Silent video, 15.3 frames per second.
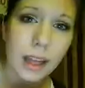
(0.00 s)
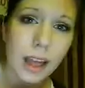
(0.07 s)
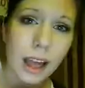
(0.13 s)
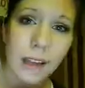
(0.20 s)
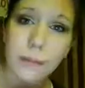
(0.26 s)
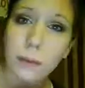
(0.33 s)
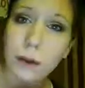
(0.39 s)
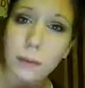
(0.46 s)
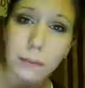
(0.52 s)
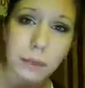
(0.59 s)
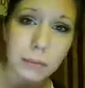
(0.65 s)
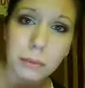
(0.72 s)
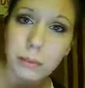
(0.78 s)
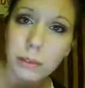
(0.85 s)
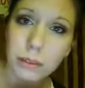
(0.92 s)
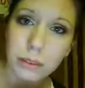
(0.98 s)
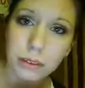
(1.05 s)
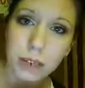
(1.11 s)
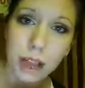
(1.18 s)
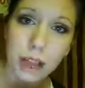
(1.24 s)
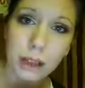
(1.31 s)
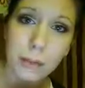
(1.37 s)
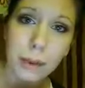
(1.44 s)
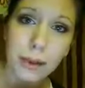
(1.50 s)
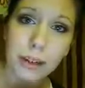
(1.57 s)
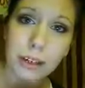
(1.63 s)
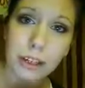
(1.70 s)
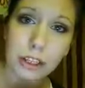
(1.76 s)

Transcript: I've heard people talk about it a